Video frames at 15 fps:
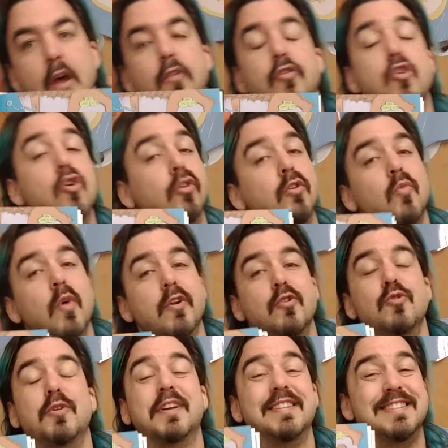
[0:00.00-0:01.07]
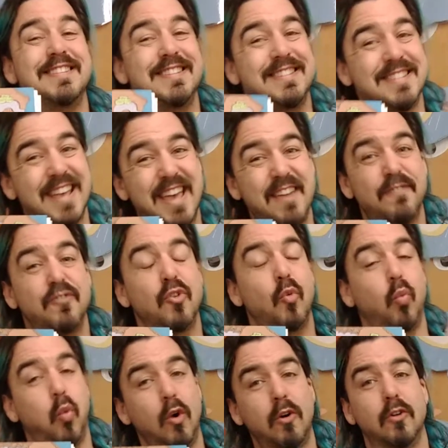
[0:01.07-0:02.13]
the only one who can save the
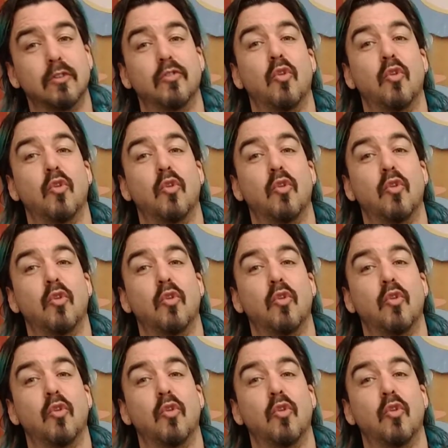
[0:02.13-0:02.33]
world,